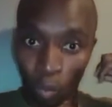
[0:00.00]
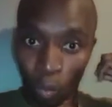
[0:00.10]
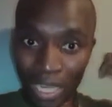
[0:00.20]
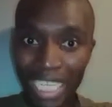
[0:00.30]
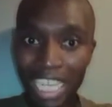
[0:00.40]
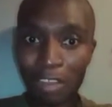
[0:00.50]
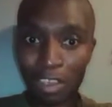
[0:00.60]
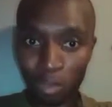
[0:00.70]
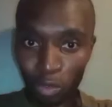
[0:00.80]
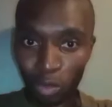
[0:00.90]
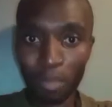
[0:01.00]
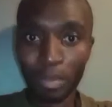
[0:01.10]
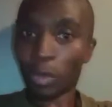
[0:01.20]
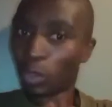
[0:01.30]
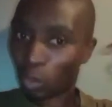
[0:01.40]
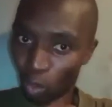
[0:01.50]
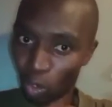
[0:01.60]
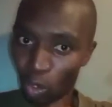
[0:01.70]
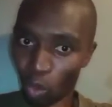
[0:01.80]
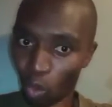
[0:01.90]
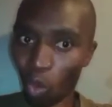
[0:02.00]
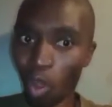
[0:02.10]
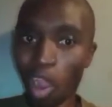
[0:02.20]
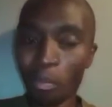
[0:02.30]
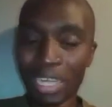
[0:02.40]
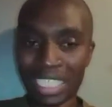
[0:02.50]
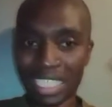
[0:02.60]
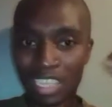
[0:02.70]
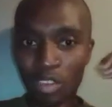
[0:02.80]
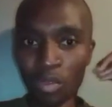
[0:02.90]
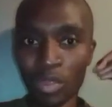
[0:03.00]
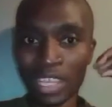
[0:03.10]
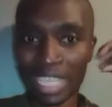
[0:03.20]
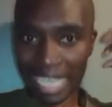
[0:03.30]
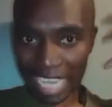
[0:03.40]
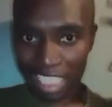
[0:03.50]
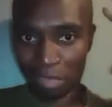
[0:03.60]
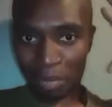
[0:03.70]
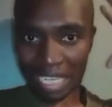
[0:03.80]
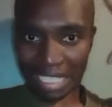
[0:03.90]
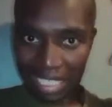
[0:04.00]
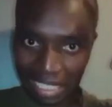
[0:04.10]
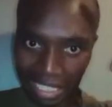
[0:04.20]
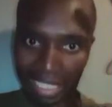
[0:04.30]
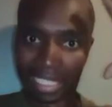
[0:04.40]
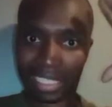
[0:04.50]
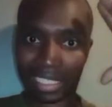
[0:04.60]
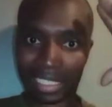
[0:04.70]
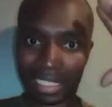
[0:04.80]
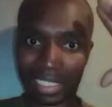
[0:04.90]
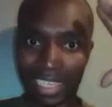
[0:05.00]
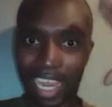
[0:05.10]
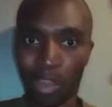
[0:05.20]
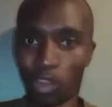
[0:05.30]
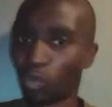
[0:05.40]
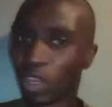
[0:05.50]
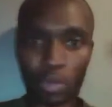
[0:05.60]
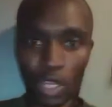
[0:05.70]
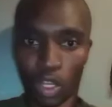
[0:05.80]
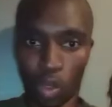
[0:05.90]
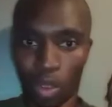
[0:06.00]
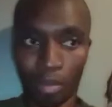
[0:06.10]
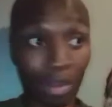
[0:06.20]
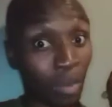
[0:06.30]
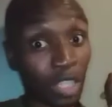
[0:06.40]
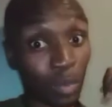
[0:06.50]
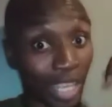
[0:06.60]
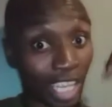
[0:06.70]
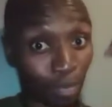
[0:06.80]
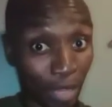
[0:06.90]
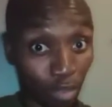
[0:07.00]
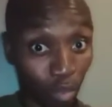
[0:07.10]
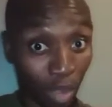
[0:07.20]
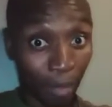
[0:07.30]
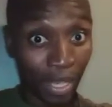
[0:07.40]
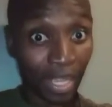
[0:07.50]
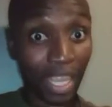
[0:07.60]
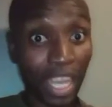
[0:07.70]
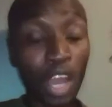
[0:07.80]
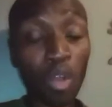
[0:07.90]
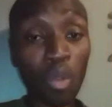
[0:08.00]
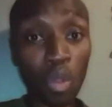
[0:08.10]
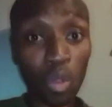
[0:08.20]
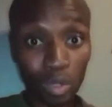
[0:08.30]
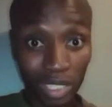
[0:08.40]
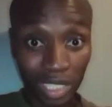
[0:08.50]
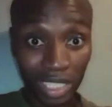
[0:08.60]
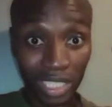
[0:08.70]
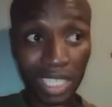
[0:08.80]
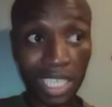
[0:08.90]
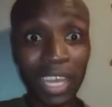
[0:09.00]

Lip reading: whatever is going to happen, we do not know. But the expectations, not what we know, but what we expect will happen, causes